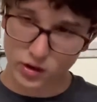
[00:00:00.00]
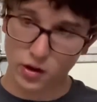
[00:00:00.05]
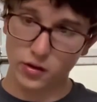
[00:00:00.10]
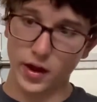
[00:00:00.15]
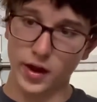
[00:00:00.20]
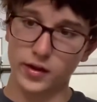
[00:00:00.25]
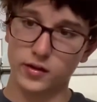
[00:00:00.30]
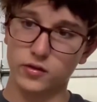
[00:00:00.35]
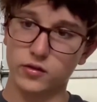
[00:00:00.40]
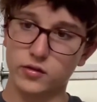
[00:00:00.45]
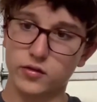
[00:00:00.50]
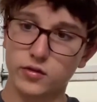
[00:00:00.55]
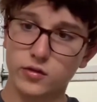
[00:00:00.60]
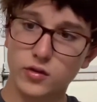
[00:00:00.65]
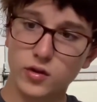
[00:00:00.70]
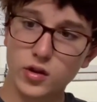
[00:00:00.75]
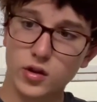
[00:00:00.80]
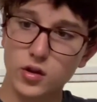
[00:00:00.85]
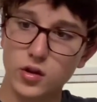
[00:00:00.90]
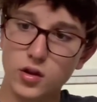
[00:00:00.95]
that's
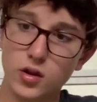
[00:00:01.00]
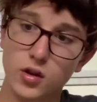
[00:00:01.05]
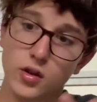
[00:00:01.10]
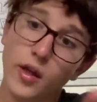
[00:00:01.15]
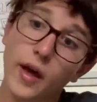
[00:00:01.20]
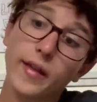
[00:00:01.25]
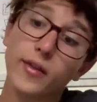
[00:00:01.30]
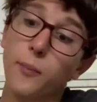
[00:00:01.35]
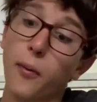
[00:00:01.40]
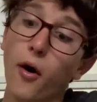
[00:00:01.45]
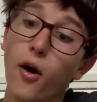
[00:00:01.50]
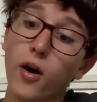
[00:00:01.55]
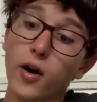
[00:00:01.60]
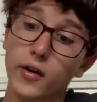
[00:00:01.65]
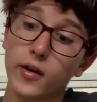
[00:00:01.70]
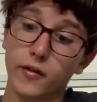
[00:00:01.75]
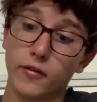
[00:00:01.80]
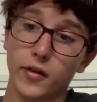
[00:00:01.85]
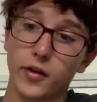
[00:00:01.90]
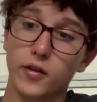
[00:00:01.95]
part
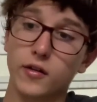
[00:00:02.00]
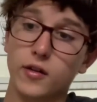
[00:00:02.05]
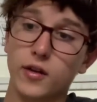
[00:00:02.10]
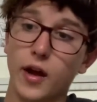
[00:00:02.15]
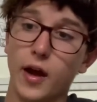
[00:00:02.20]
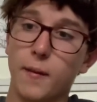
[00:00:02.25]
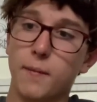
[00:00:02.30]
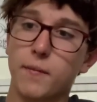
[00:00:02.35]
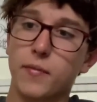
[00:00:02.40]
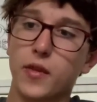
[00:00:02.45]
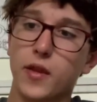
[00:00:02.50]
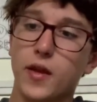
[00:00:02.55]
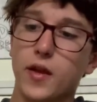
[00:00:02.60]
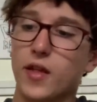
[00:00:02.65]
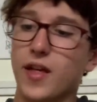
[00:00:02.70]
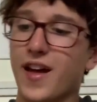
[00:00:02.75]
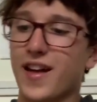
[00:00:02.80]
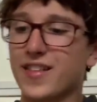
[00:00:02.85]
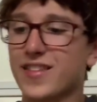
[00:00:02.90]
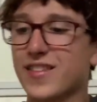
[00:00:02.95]
of it, okay?
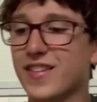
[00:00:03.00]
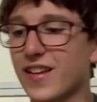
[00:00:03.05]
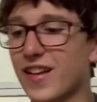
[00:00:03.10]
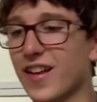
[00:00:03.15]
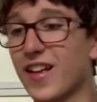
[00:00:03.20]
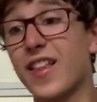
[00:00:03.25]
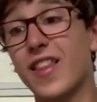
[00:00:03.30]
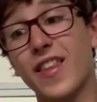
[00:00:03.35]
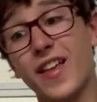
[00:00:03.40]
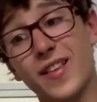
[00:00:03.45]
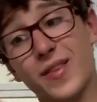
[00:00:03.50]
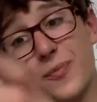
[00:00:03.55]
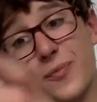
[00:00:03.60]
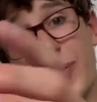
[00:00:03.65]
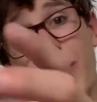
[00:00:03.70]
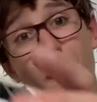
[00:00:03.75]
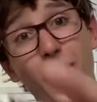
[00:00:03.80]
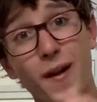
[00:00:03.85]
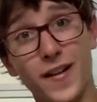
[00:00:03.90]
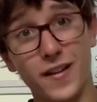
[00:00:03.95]
That's
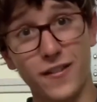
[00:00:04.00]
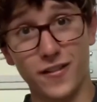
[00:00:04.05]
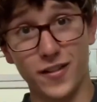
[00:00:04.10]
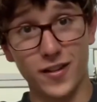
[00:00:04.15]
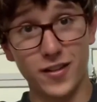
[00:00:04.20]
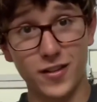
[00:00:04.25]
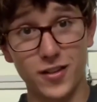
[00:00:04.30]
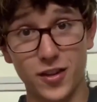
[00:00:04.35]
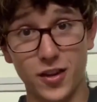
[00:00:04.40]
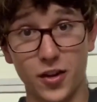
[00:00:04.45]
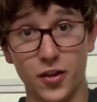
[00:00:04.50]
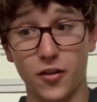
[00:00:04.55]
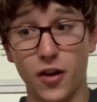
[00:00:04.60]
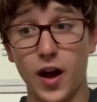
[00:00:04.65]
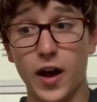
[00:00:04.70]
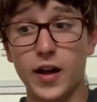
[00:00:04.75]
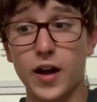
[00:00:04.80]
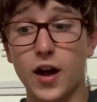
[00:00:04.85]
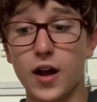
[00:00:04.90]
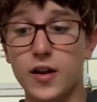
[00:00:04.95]
part of it, though.
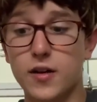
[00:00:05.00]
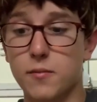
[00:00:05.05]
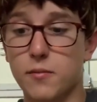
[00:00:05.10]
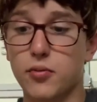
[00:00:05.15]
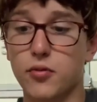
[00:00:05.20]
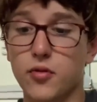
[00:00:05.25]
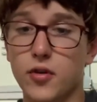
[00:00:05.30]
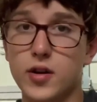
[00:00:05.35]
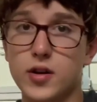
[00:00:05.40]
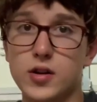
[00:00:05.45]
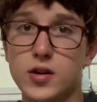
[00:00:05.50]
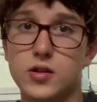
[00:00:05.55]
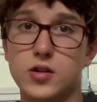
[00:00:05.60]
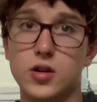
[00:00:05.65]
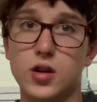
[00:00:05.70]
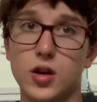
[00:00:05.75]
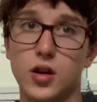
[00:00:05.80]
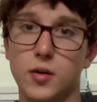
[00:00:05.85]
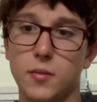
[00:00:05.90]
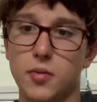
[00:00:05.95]
I got it pretty
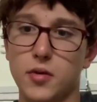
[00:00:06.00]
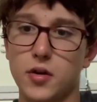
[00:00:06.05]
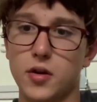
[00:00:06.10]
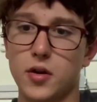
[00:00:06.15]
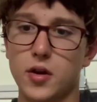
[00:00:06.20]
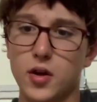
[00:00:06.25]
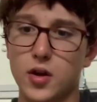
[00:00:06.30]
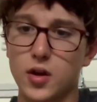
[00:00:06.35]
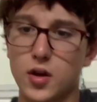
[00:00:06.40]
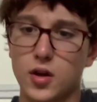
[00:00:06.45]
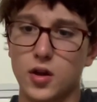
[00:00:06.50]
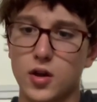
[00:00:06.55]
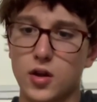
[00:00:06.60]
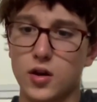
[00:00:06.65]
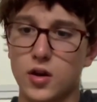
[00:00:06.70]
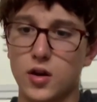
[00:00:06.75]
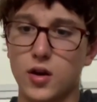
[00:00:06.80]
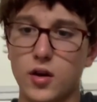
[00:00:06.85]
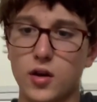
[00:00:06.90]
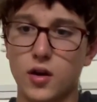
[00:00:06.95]
cheap.
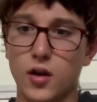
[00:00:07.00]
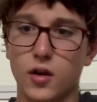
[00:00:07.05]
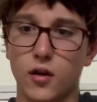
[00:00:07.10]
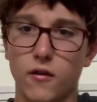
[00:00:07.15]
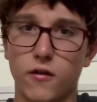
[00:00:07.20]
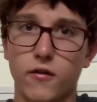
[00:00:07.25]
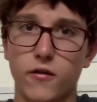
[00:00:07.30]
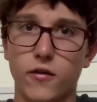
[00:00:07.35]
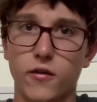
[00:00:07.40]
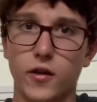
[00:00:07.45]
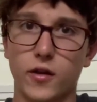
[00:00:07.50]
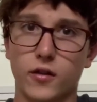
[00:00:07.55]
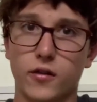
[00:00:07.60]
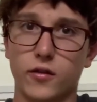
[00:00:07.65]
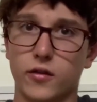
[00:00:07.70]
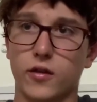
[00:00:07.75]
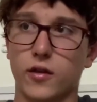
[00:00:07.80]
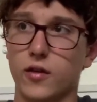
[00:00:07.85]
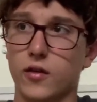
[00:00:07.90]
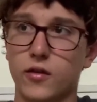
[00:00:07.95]
I gotta
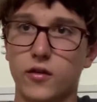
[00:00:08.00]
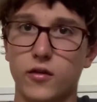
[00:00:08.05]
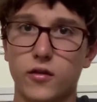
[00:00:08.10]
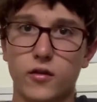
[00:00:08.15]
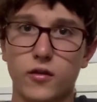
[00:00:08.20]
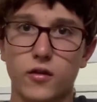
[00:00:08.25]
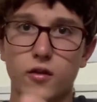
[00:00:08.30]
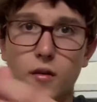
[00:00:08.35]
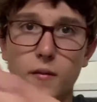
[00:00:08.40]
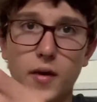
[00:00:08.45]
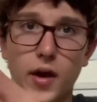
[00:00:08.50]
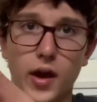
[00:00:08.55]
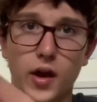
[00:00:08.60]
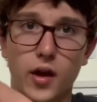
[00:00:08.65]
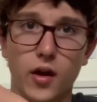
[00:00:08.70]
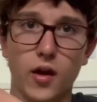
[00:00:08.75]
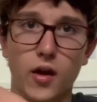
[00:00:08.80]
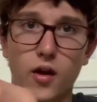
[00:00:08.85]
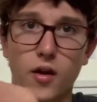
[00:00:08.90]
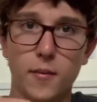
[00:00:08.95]
fix this
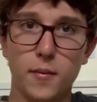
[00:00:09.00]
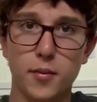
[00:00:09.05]
back up.